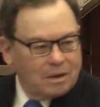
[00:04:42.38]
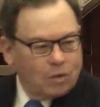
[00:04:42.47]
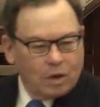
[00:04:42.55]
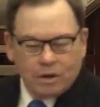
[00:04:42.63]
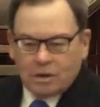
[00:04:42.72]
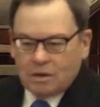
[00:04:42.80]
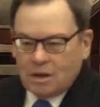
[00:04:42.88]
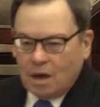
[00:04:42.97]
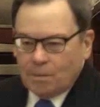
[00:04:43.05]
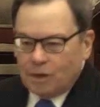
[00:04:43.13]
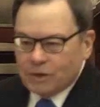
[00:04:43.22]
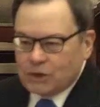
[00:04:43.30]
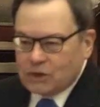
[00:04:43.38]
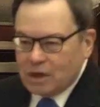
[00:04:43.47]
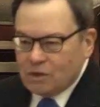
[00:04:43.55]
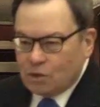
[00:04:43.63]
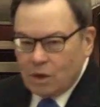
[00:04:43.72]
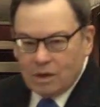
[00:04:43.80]
What a double
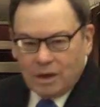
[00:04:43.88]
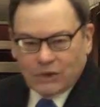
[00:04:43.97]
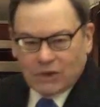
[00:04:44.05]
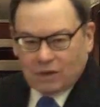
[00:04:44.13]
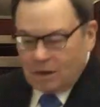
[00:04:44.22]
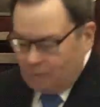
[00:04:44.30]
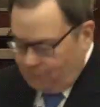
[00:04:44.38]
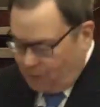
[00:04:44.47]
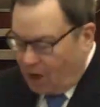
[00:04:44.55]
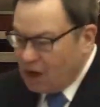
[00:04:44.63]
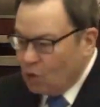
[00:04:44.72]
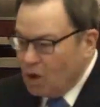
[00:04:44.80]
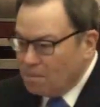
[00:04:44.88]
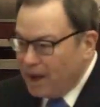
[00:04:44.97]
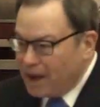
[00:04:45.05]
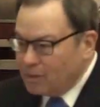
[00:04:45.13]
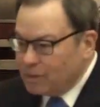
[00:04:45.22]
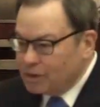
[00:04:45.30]
synchronicity. Follow a
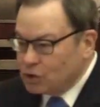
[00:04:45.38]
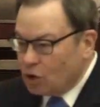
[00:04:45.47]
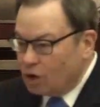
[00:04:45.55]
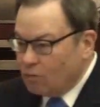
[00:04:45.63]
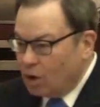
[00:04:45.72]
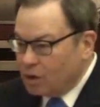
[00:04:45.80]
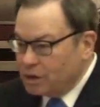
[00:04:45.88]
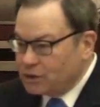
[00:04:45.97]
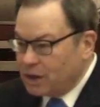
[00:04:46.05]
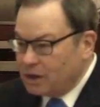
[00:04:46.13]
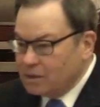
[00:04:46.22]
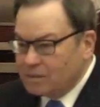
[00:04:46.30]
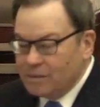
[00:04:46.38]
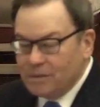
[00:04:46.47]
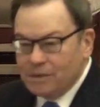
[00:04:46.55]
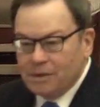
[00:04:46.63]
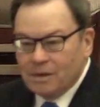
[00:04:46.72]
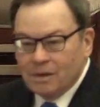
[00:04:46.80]
man with a jar of water in his head,
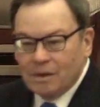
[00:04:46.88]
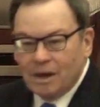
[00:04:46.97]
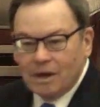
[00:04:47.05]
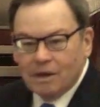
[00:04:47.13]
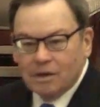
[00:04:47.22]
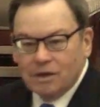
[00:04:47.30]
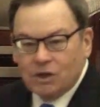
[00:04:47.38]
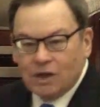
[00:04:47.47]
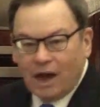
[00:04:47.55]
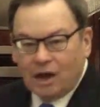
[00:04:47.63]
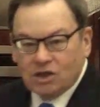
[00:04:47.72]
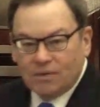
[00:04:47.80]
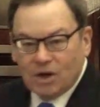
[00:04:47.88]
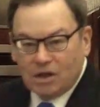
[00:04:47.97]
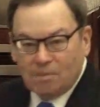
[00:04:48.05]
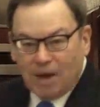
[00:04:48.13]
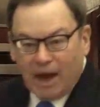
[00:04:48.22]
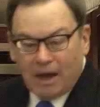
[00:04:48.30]
and he'll lead you to the house of
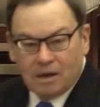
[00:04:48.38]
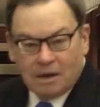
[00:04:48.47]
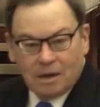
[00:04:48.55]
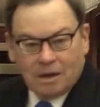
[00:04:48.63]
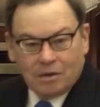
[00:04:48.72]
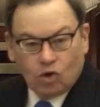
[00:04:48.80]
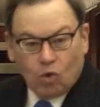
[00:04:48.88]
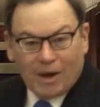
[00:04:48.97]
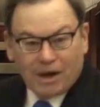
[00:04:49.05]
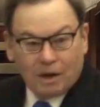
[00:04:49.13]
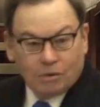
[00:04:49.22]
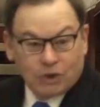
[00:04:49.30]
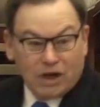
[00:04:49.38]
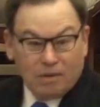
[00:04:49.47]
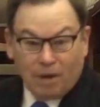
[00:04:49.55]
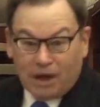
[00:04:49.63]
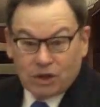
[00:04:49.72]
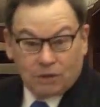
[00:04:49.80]
another man. Nobody knows
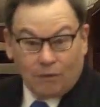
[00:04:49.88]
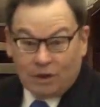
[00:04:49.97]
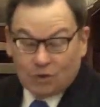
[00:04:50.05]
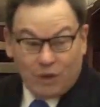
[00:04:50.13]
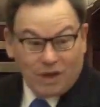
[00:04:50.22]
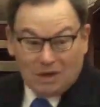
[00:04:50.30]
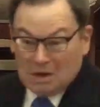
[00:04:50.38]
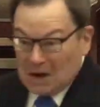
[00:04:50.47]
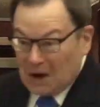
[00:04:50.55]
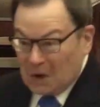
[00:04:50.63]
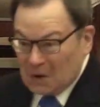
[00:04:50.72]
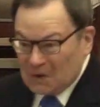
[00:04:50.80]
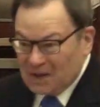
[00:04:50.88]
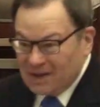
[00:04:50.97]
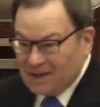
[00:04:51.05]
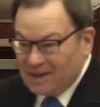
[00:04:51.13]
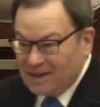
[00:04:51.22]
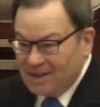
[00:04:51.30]
anybody so far as we can tell,
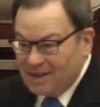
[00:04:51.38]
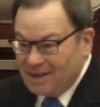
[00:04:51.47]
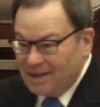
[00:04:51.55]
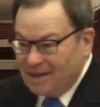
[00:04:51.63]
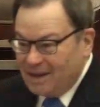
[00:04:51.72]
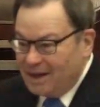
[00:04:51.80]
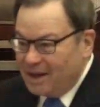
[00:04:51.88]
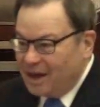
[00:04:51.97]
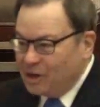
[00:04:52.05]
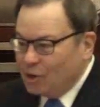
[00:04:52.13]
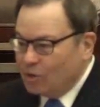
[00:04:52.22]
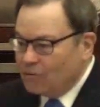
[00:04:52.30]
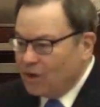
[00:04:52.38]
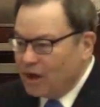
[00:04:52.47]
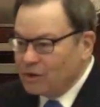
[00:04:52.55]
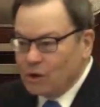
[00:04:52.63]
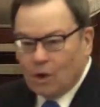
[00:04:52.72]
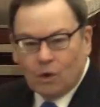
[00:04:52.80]
and you'll
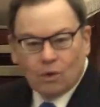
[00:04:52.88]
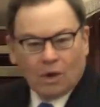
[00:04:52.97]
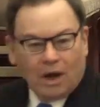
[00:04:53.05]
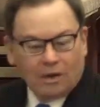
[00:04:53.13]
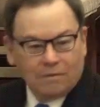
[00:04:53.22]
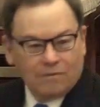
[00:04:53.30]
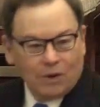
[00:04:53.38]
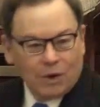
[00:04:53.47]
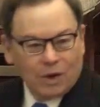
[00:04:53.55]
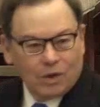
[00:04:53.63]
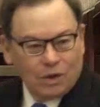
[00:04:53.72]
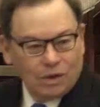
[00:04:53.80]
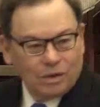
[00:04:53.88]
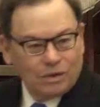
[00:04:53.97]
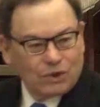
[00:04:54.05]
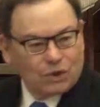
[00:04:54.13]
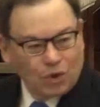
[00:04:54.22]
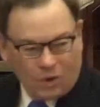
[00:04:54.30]
find a whole lot of very good
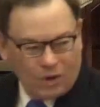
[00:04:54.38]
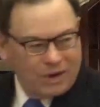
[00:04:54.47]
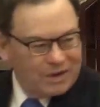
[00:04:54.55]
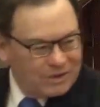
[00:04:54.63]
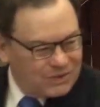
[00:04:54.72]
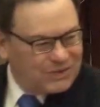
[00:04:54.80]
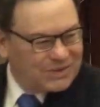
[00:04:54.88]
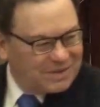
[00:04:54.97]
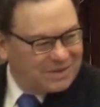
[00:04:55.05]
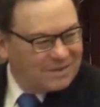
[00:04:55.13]
stories.